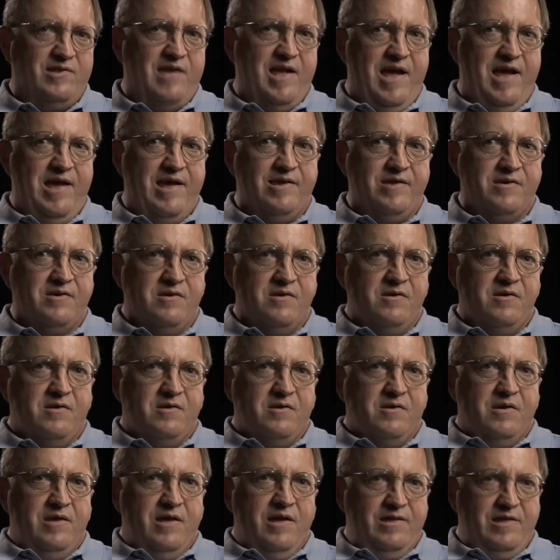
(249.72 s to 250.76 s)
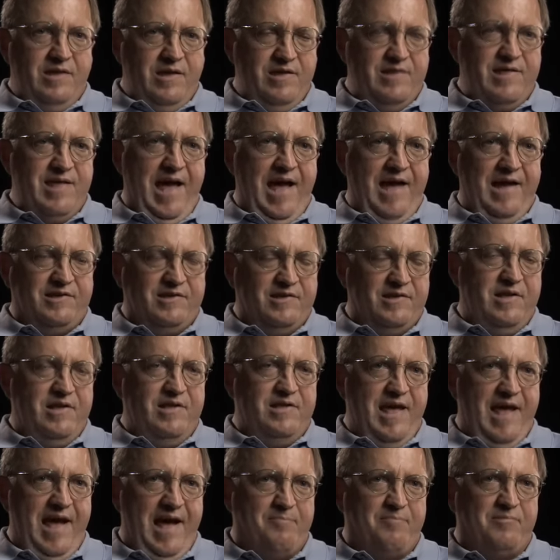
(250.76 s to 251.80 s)
day, it, it,
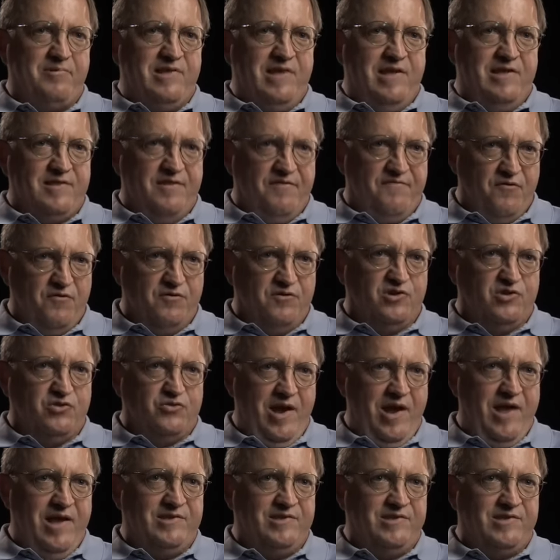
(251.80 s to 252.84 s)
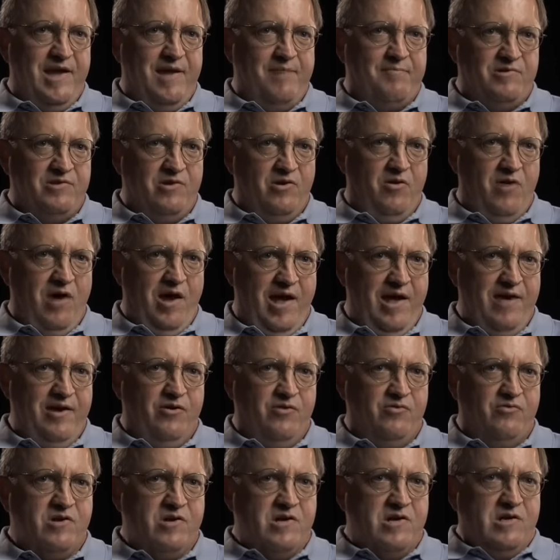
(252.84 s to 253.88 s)
it happened at the first Trans Am in
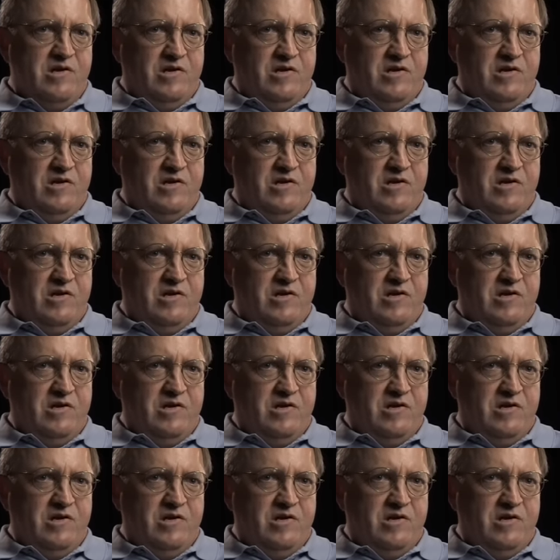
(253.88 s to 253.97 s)
Ohio.